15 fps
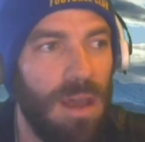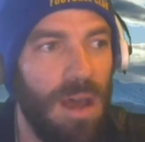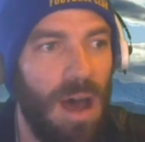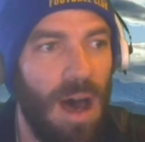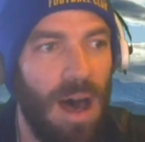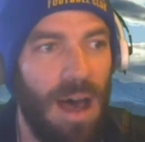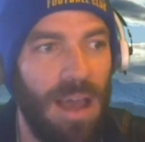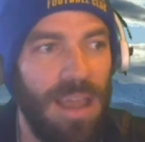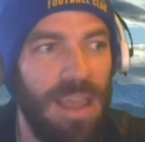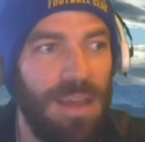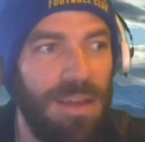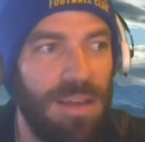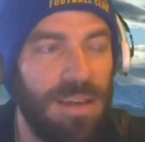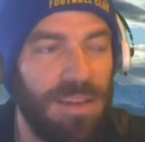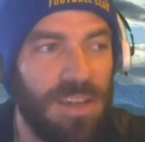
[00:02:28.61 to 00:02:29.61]

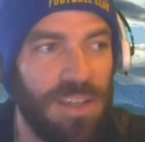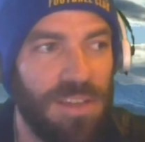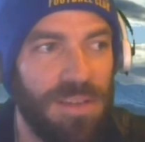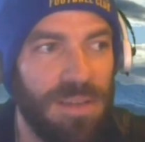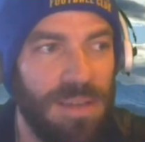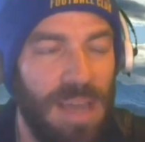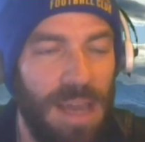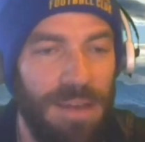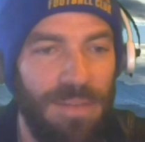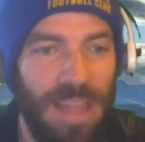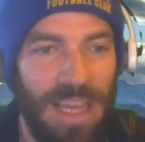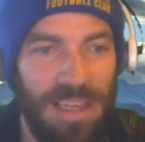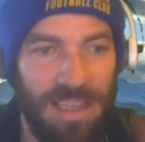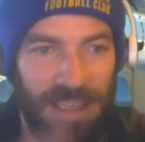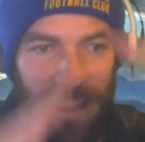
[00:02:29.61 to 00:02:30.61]
It just kind of
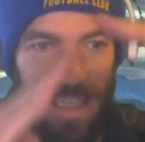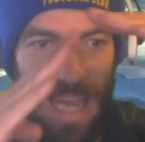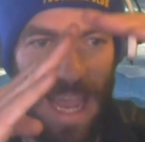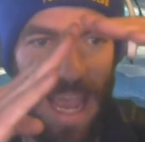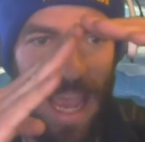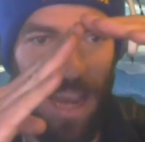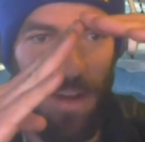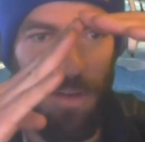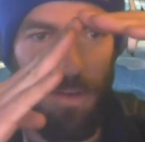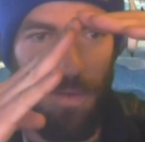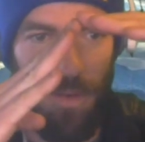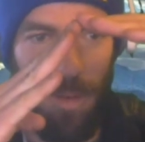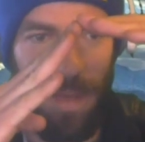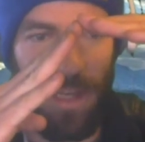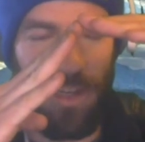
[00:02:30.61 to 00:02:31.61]
like diagonal
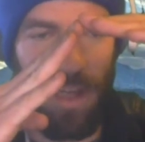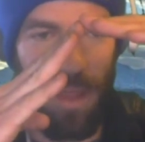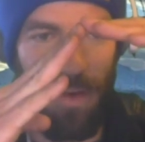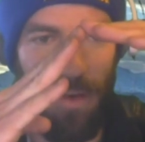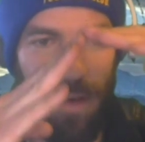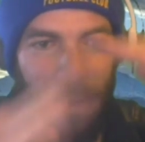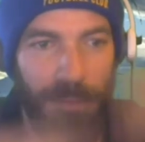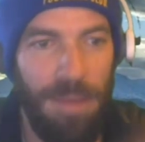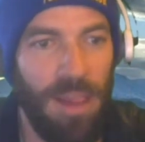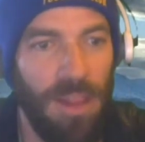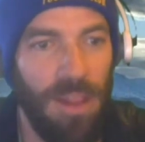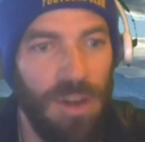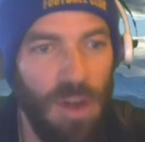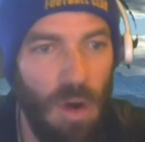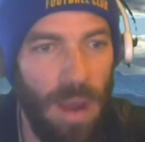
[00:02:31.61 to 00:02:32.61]
from each other in the middle
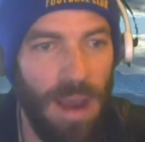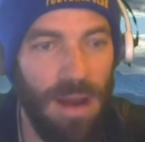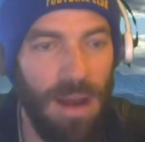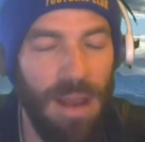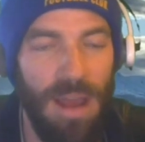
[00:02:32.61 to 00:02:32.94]
of nowhere.